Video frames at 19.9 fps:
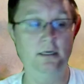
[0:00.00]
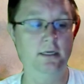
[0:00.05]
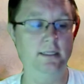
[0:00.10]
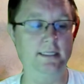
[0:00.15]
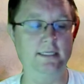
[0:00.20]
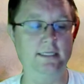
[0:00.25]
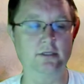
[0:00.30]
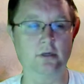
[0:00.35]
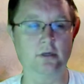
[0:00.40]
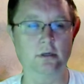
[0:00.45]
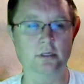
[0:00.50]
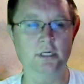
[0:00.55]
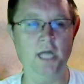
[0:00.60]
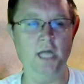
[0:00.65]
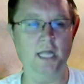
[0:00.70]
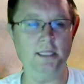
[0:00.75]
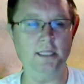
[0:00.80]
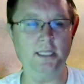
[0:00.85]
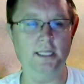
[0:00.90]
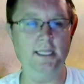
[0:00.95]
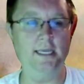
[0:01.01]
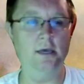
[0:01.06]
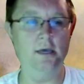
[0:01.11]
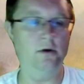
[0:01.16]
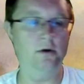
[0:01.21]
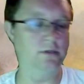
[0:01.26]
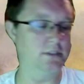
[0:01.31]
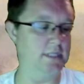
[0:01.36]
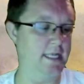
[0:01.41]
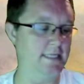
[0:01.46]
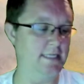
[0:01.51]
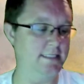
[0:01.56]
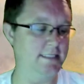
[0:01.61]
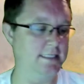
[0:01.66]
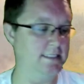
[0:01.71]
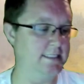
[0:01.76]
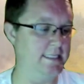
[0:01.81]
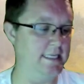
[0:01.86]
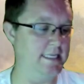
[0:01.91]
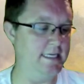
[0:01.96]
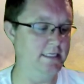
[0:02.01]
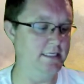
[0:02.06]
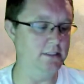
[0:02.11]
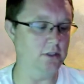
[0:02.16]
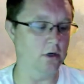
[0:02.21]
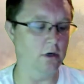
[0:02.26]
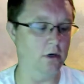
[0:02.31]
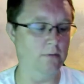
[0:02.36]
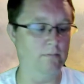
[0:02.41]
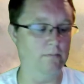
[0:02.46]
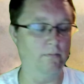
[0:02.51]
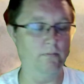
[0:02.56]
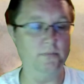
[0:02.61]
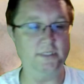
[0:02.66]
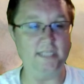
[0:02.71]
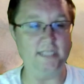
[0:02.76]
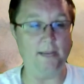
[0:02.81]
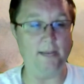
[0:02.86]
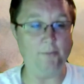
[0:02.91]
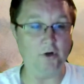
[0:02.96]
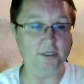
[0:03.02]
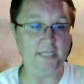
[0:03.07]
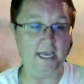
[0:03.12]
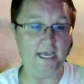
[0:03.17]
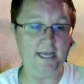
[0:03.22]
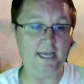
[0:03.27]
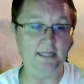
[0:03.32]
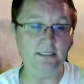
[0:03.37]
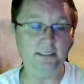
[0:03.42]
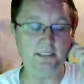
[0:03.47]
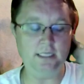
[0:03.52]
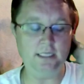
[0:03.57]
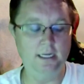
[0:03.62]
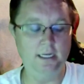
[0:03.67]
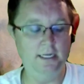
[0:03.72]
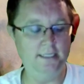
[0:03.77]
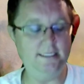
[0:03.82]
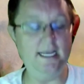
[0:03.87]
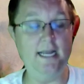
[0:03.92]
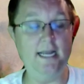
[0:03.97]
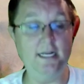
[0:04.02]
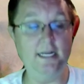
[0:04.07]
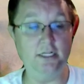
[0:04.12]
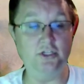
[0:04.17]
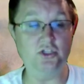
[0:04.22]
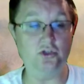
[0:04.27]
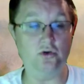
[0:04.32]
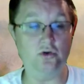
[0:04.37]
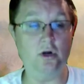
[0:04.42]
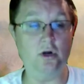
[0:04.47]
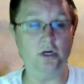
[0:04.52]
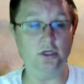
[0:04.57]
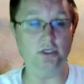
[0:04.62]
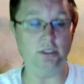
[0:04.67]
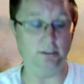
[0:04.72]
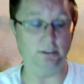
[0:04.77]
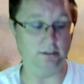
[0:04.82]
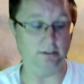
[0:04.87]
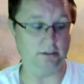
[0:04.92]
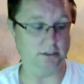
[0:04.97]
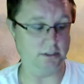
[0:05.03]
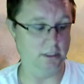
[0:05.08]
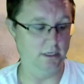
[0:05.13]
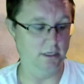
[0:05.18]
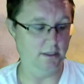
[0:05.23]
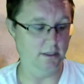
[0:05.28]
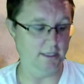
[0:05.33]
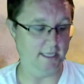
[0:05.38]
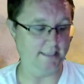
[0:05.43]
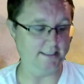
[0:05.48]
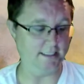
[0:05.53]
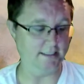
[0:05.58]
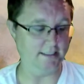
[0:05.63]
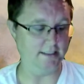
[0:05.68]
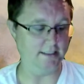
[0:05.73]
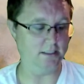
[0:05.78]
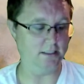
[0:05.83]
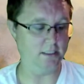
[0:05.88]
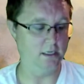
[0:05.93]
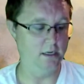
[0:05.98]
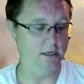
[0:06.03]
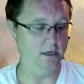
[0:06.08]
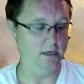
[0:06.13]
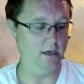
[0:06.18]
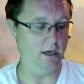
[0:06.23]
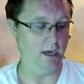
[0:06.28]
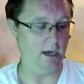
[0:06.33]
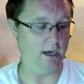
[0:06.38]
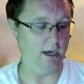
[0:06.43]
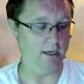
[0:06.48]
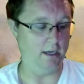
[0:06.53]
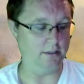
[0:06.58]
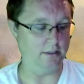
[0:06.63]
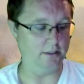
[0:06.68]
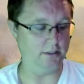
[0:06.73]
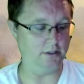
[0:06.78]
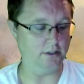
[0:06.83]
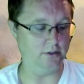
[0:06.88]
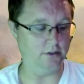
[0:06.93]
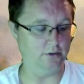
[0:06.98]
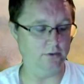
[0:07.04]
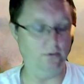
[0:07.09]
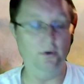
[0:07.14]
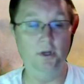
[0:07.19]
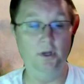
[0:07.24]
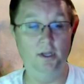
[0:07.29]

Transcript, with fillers: These are not the Lyon's lessons. These are Saint Martin's 10 instructions lessons uh, to,